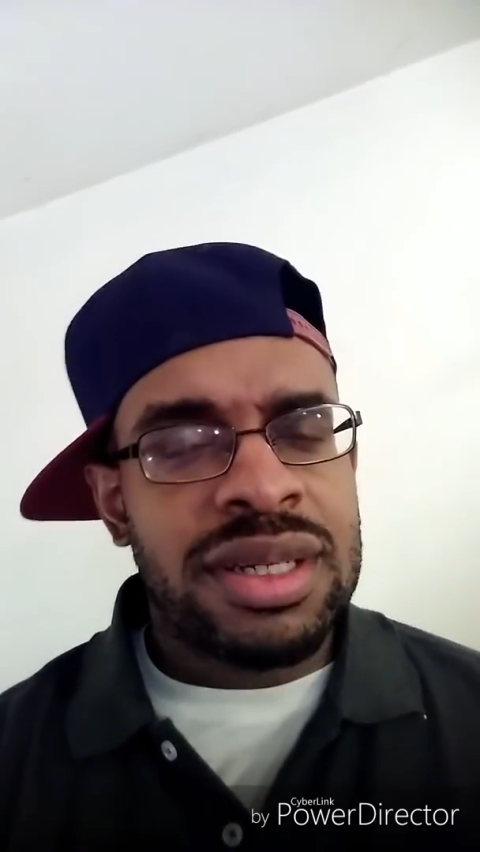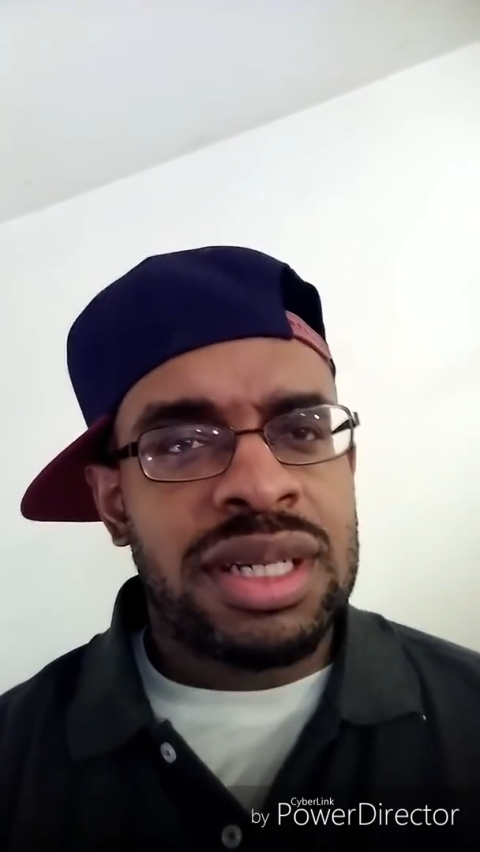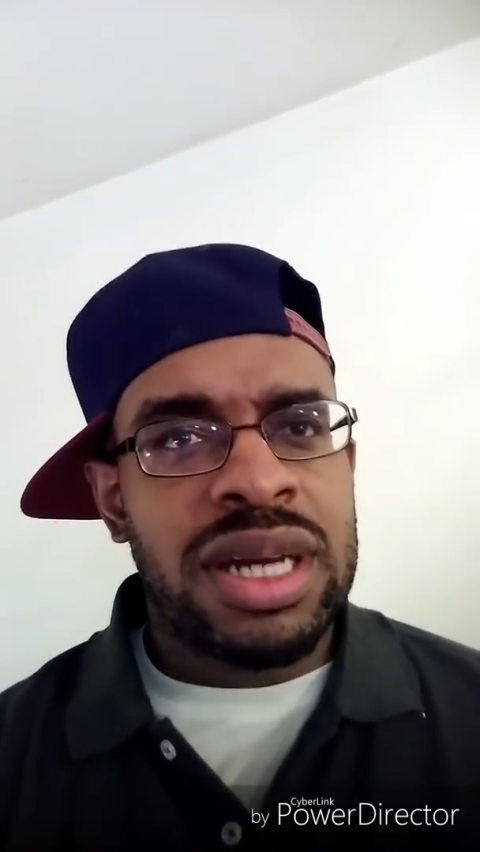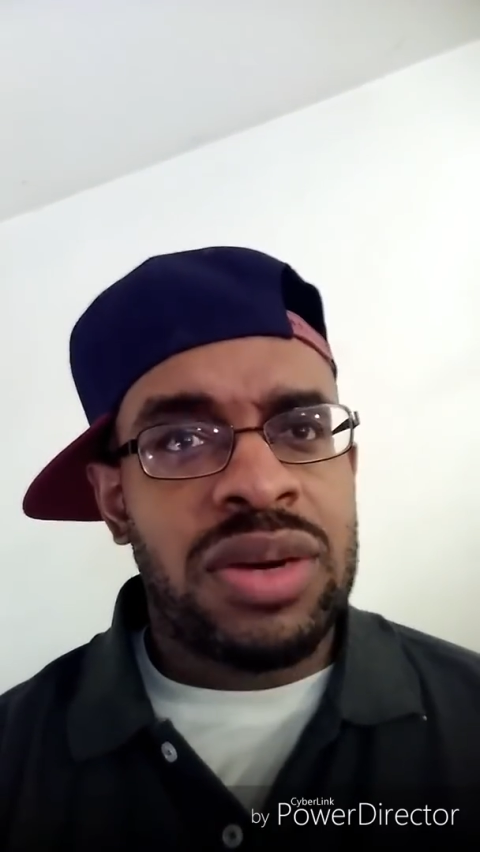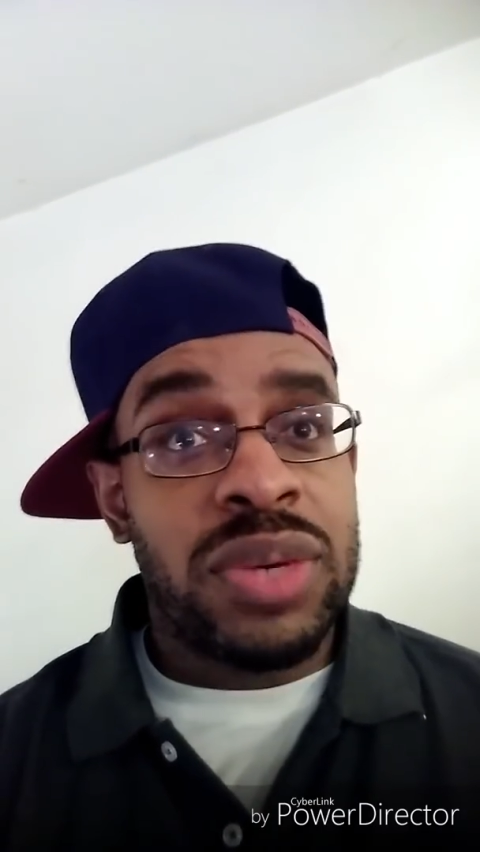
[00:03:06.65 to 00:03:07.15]

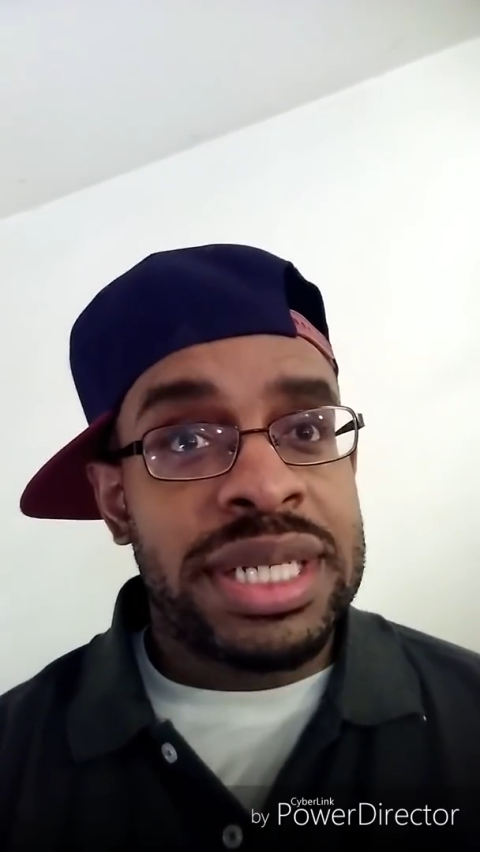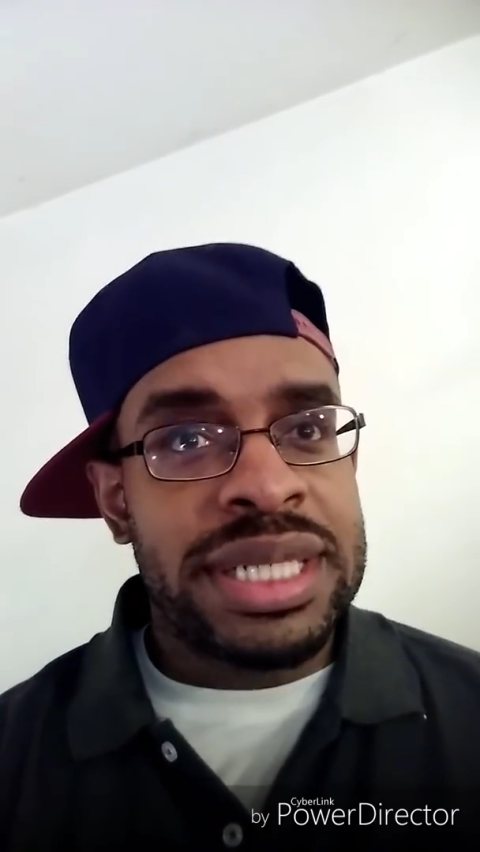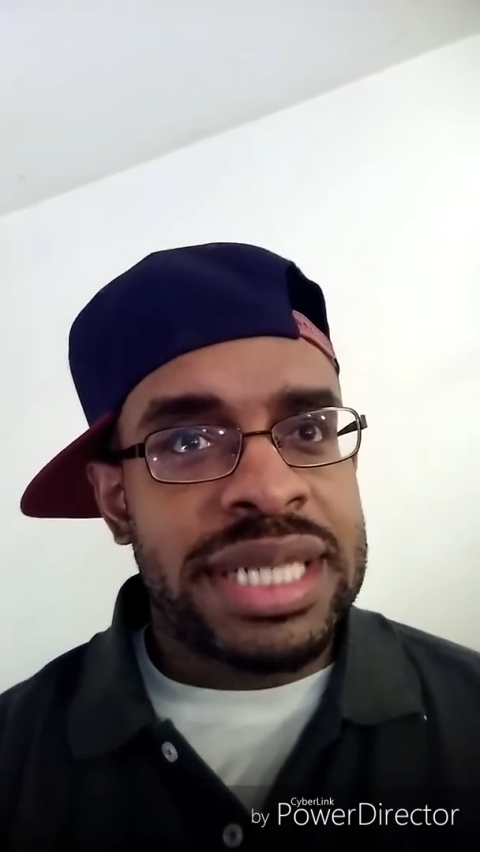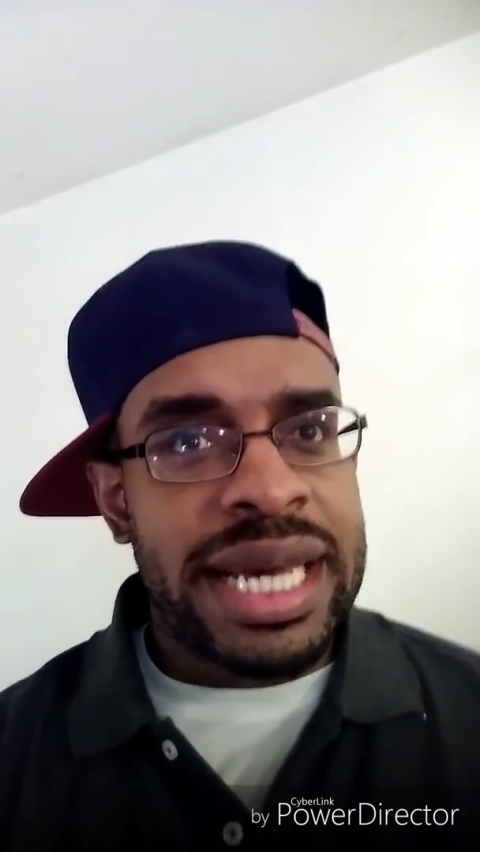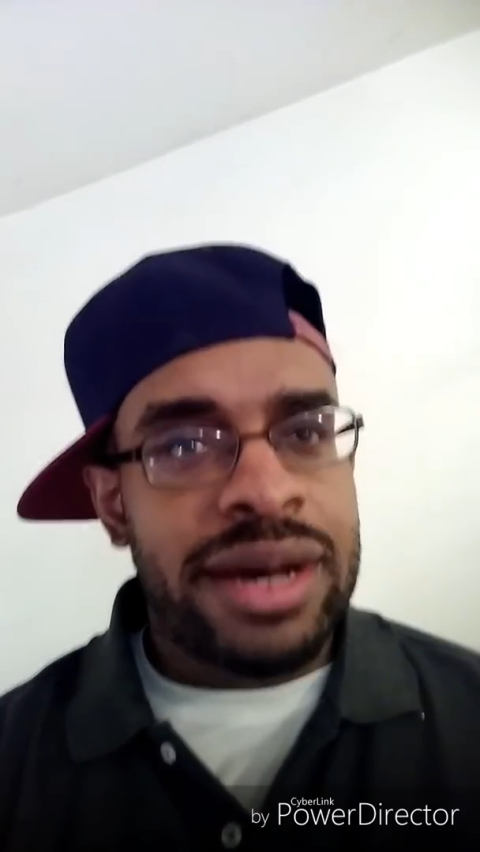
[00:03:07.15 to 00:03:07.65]
Get that
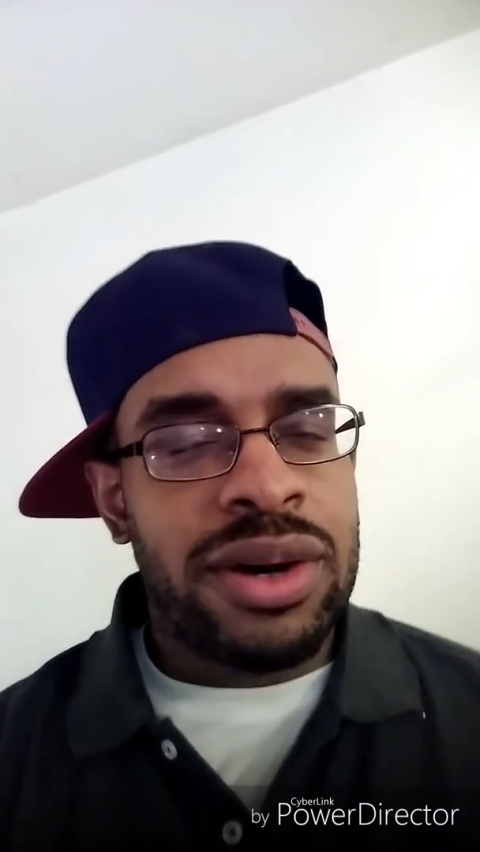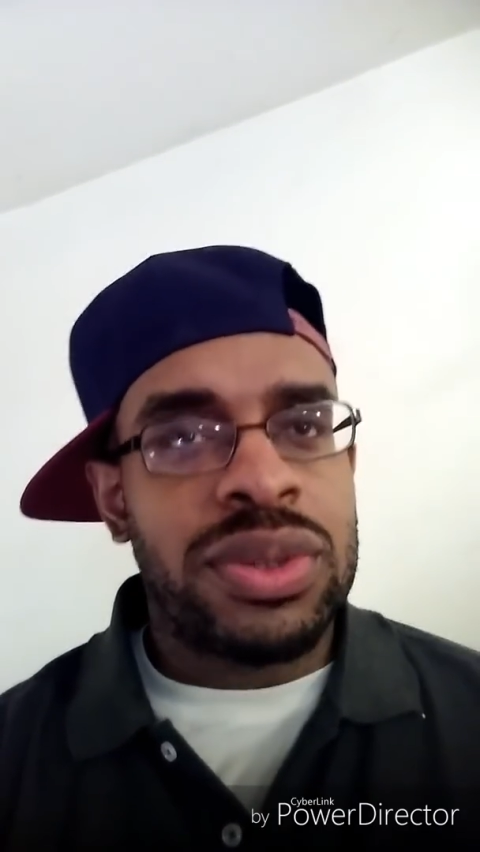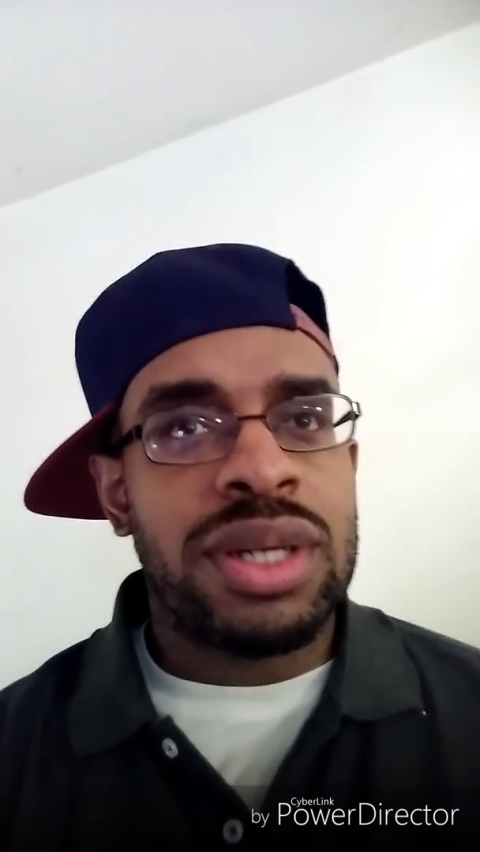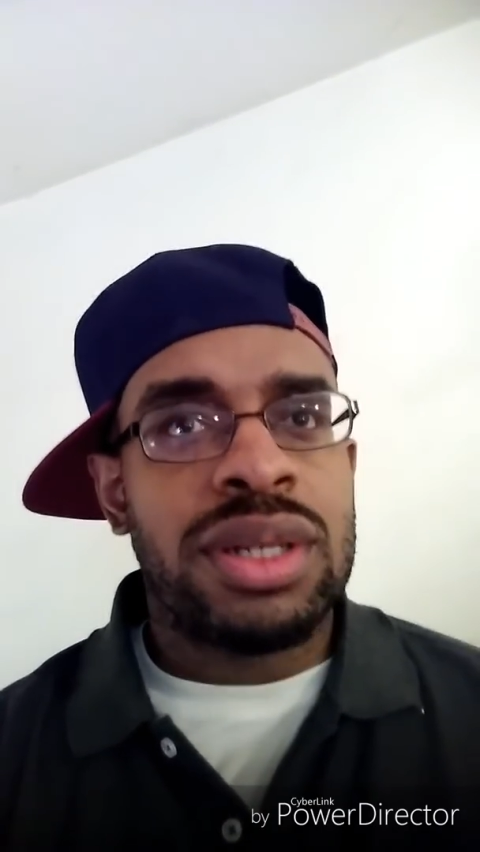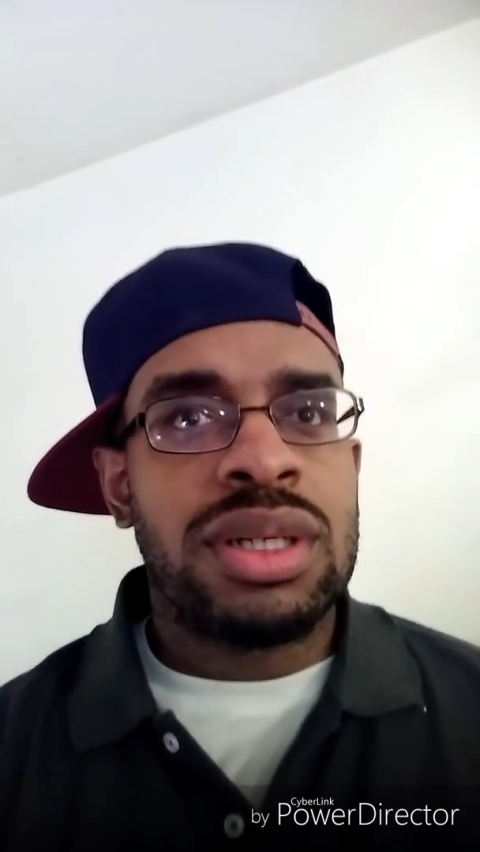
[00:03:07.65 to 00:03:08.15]
written
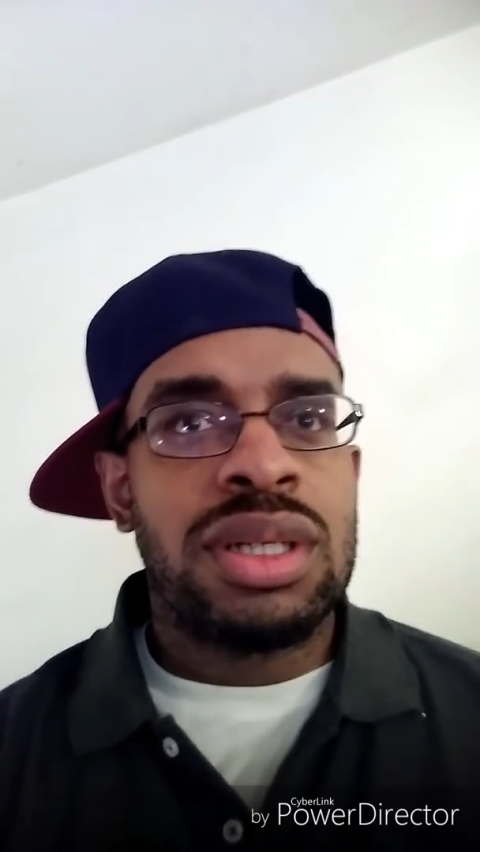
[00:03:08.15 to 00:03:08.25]
down.